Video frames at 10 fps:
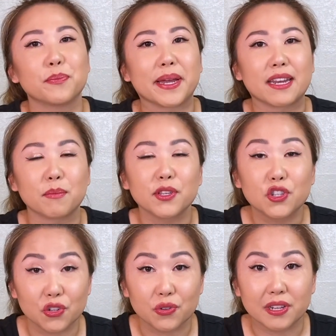My name is
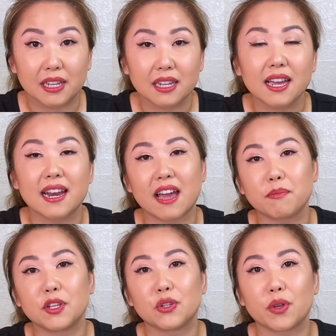Judy and I've
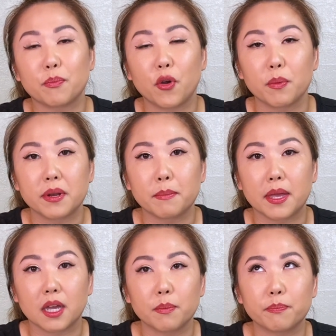been doing permanent
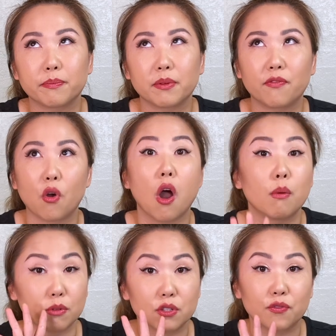makeup for
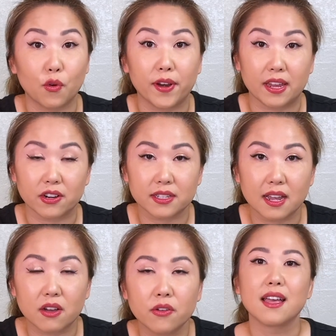almost 4 years now.